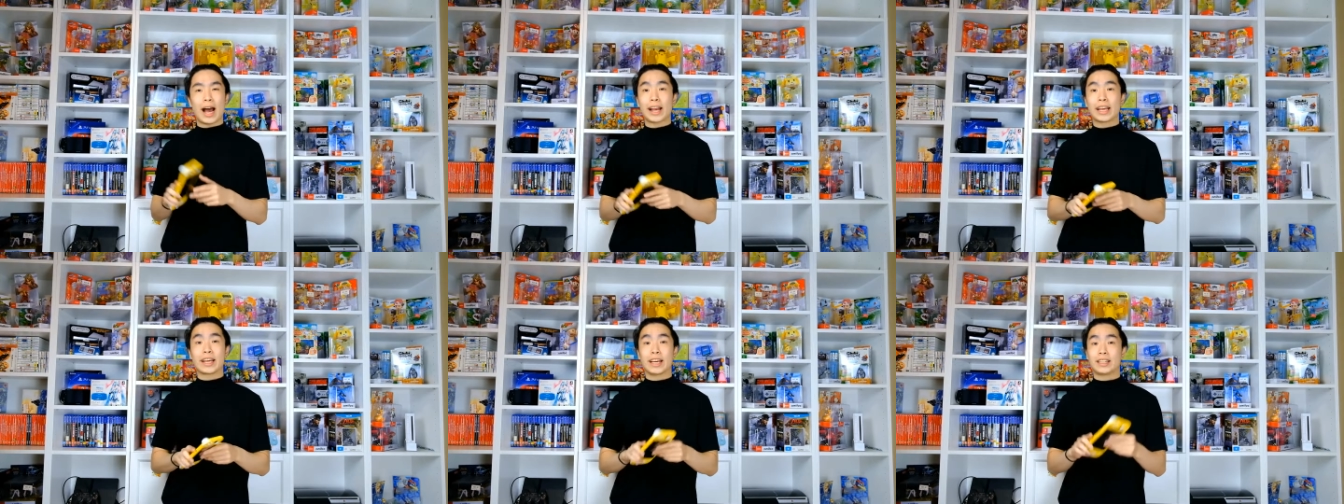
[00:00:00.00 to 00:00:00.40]

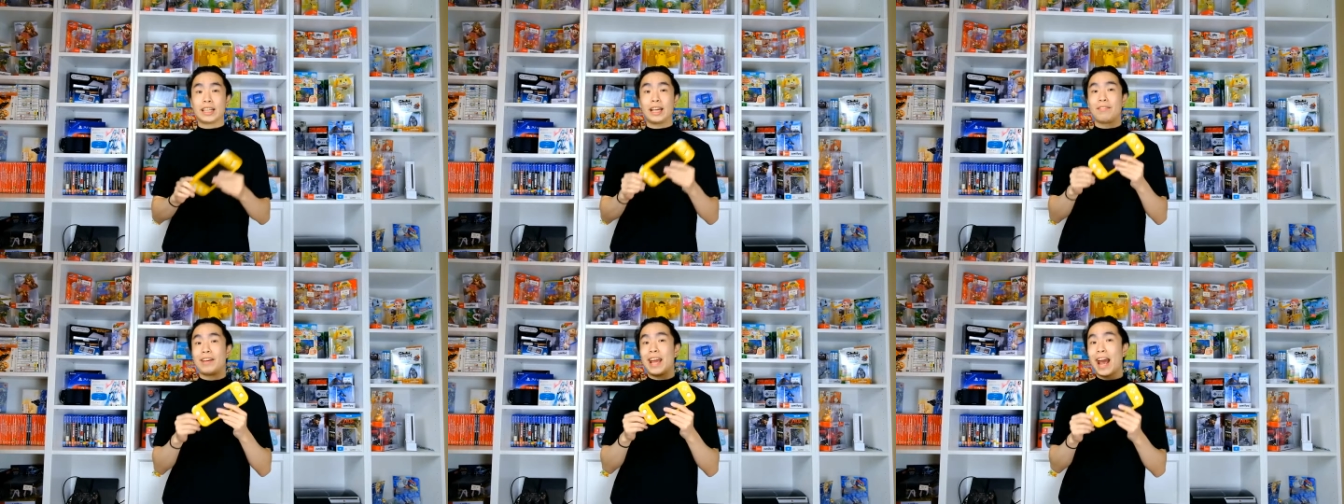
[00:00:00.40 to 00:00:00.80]
I can
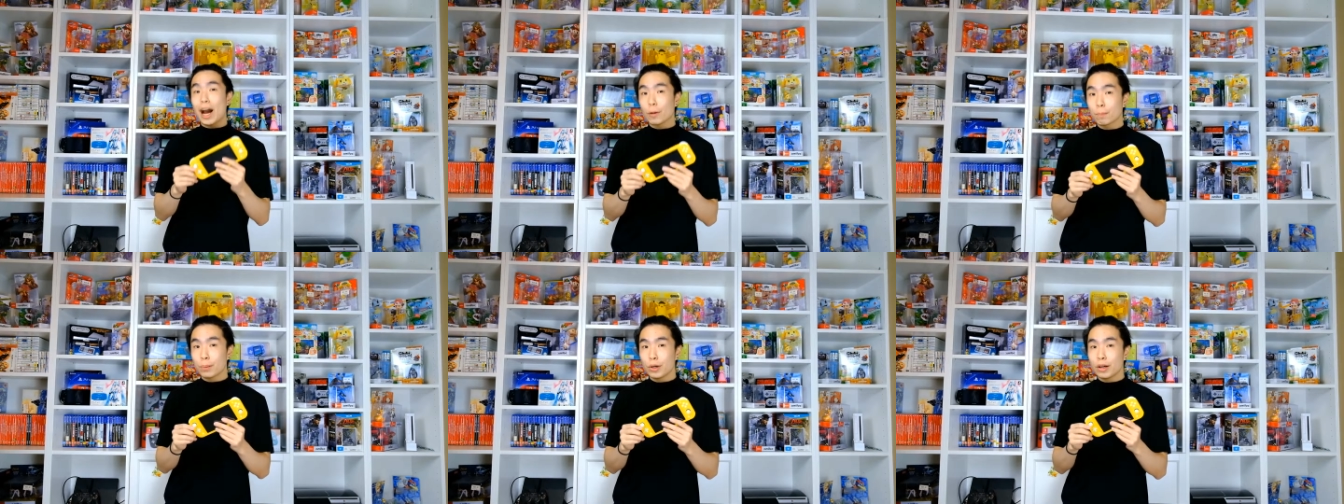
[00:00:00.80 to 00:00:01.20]
get TV
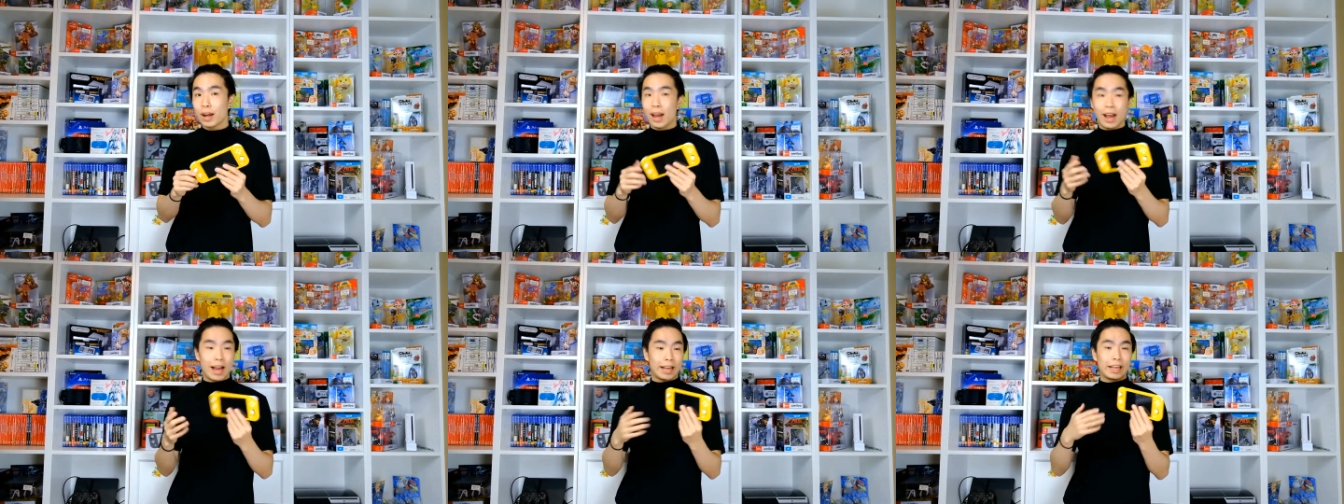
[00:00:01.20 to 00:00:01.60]

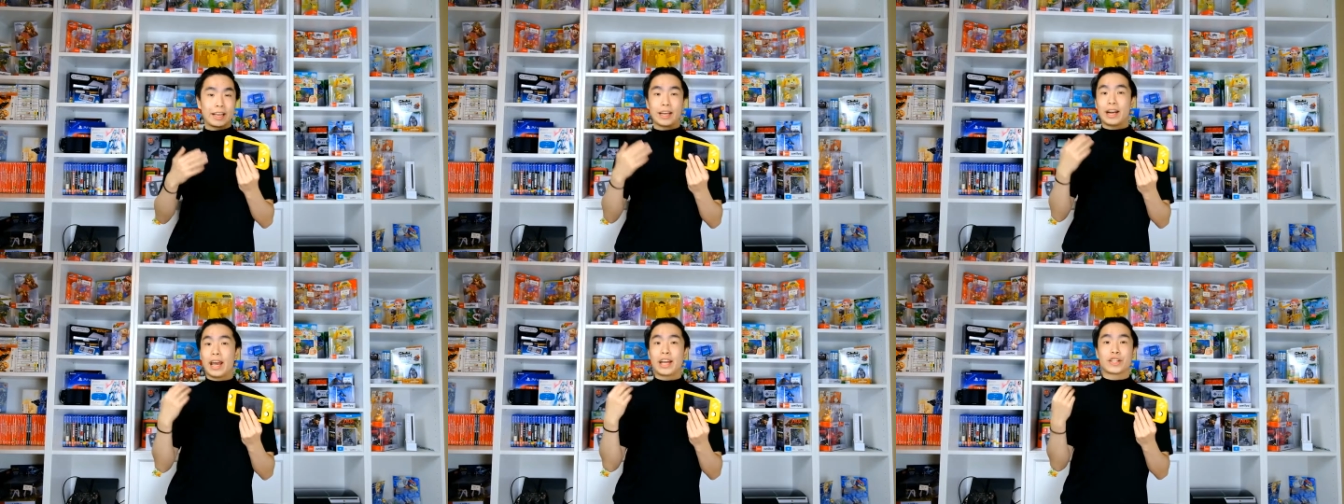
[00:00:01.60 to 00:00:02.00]
output, I
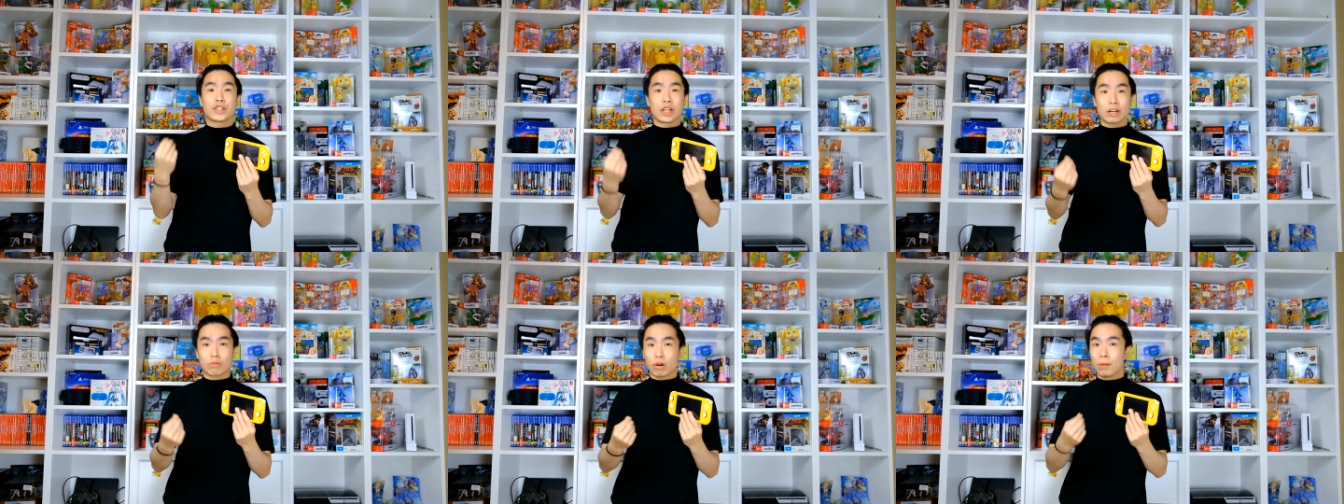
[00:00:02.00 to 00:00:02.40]
can get
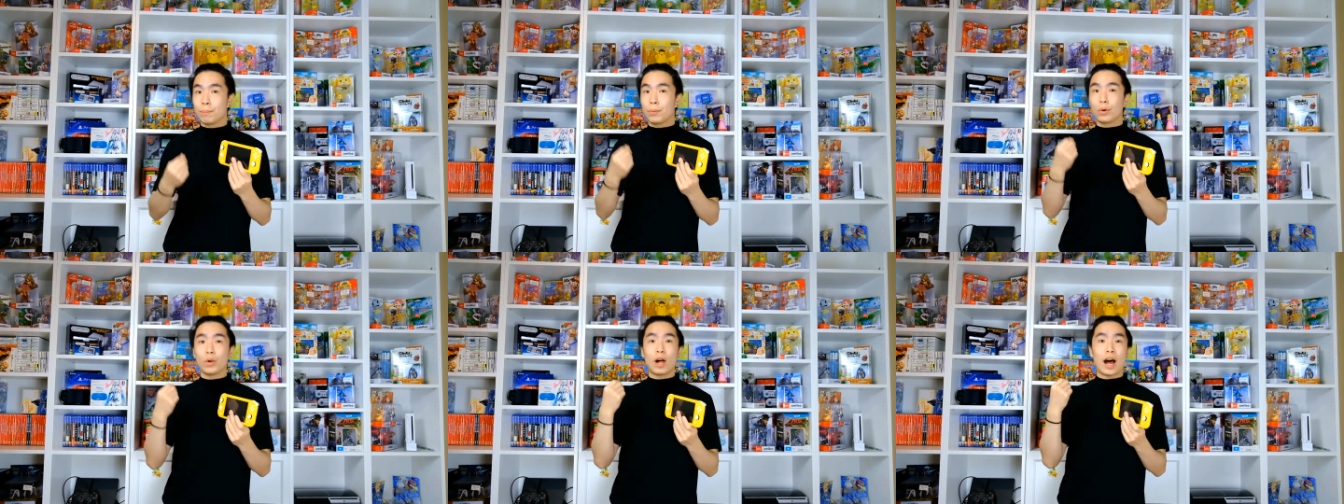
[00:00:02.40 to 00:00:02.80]
HD
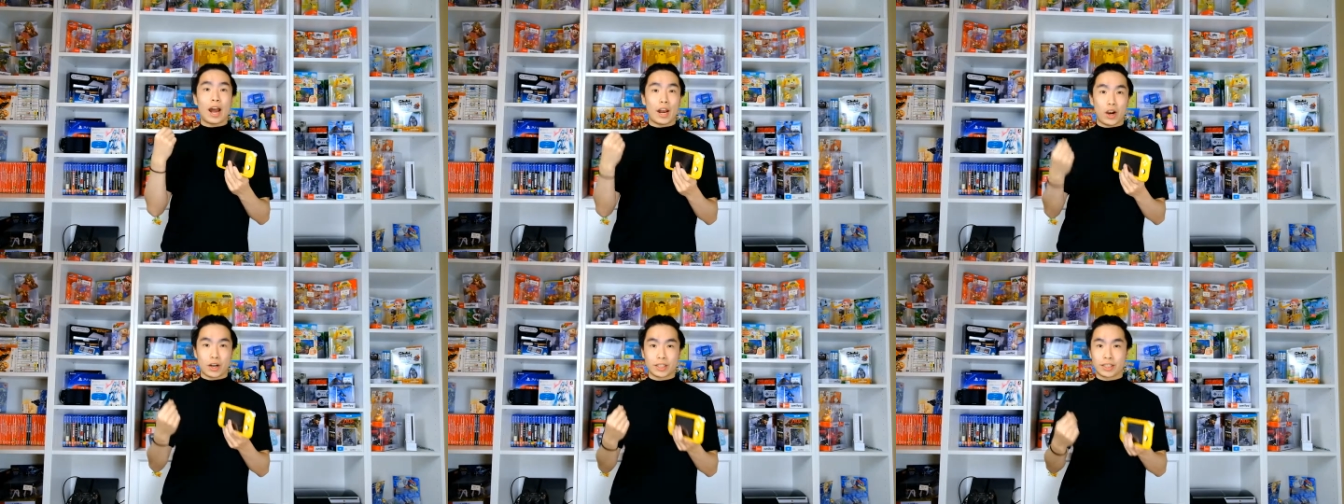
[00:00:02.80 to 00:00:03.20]
Rumble,
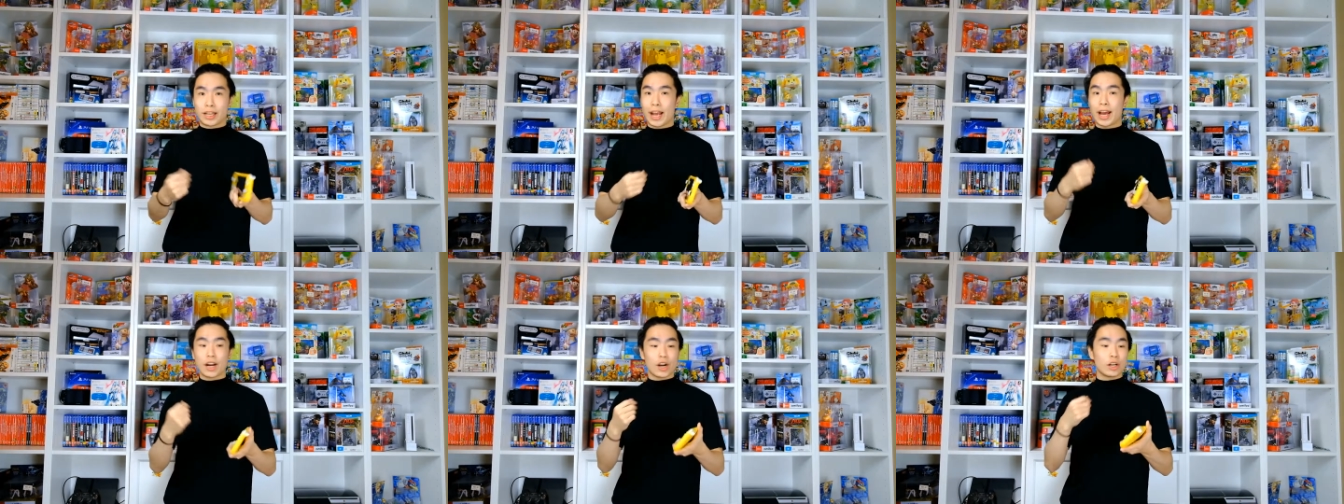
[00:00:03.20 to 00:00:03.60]
IR
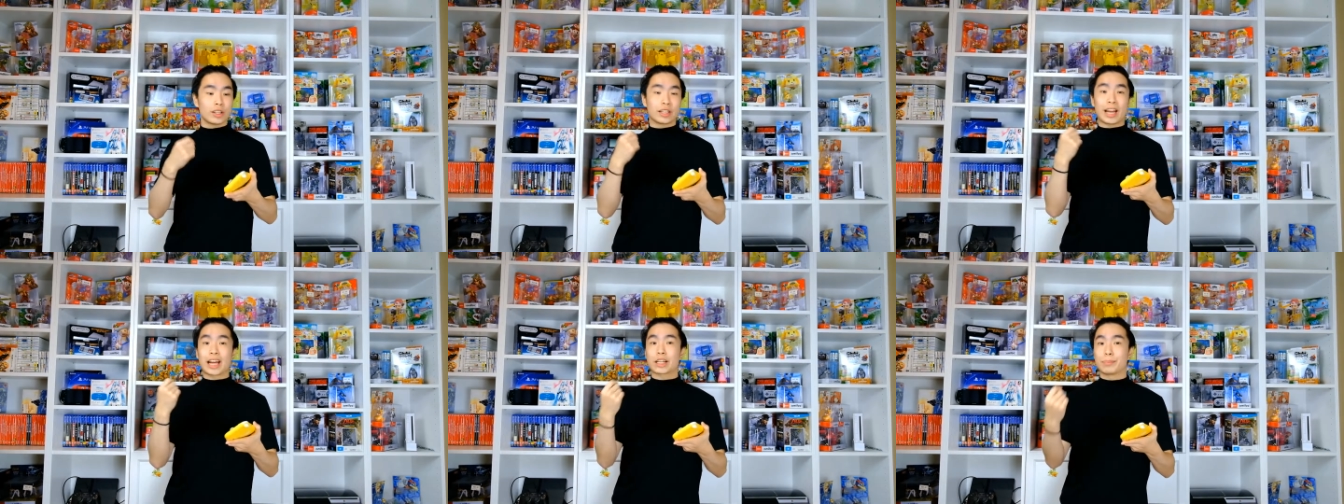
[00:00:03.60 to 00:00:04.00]

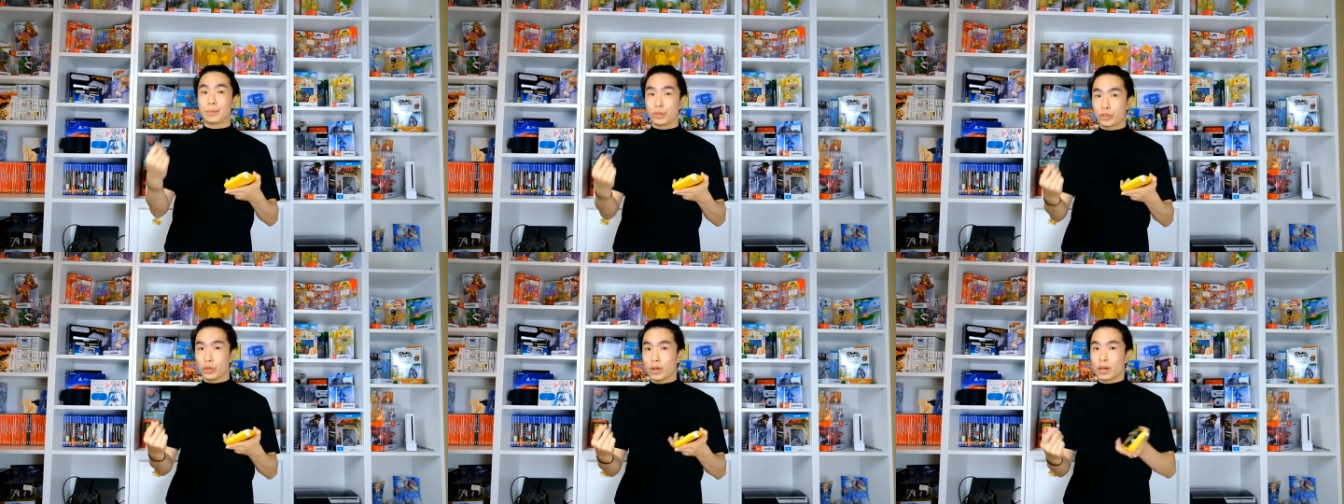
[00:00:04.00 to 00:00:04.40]
scanner,
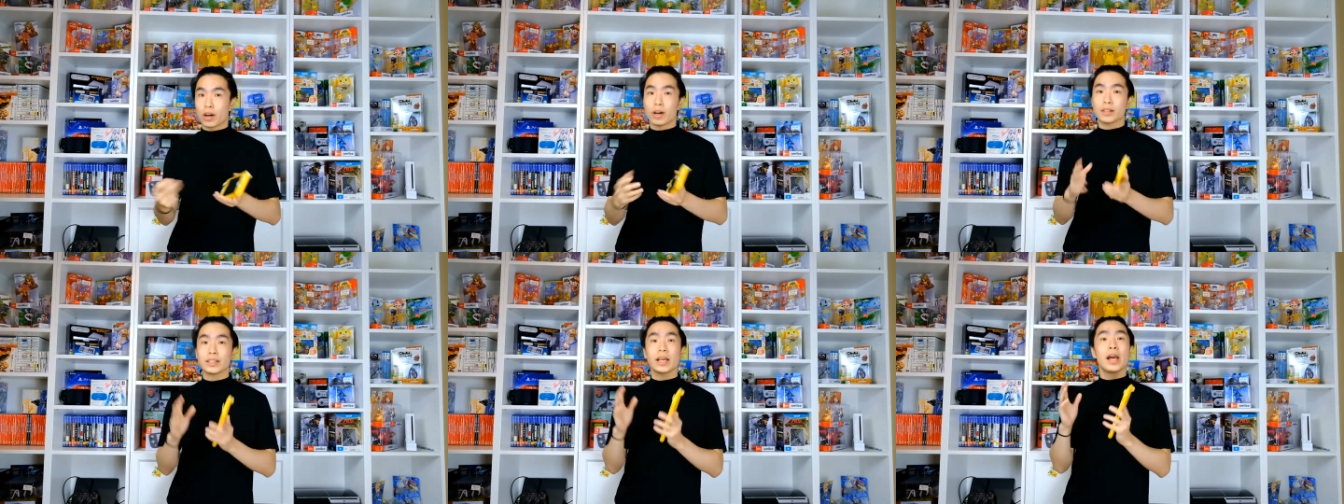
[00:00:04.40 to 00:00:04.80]
detachable
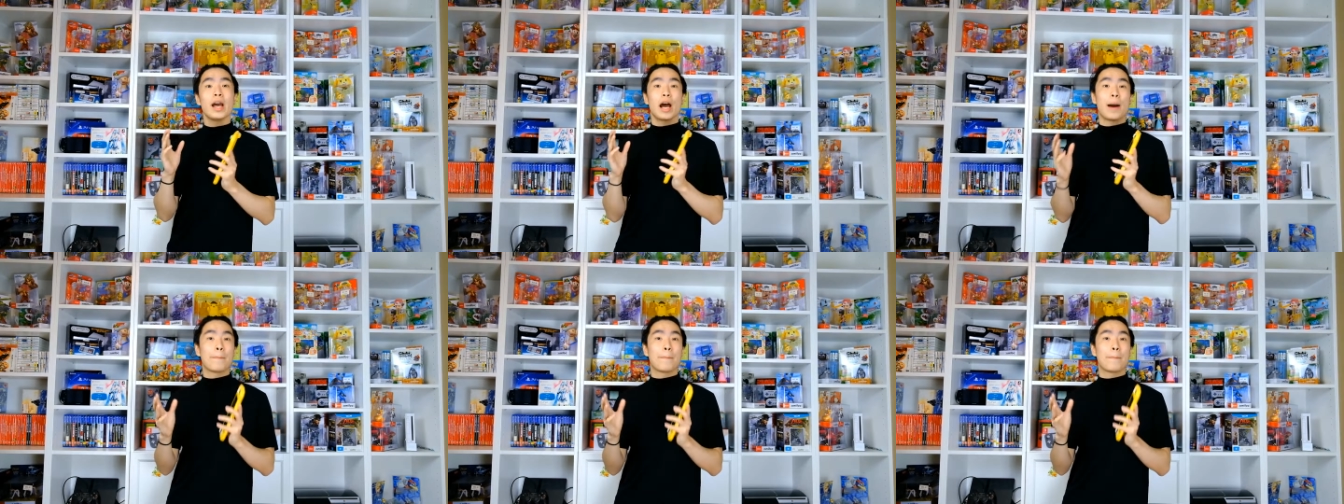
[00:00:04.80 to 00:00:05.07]
Joy-Cons,